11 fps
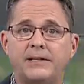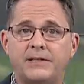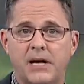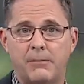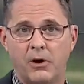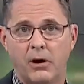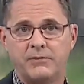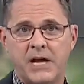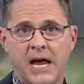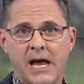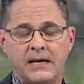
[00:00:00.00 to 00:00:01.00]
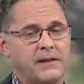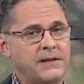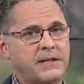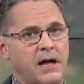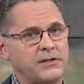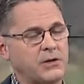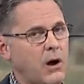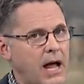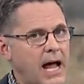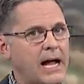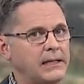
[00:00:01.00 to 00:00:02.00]
its suburbs. Now, these hunts are
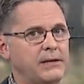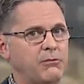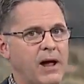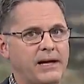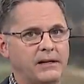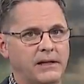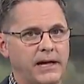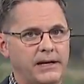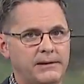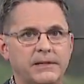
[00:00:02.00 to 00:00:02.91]
highly regulated,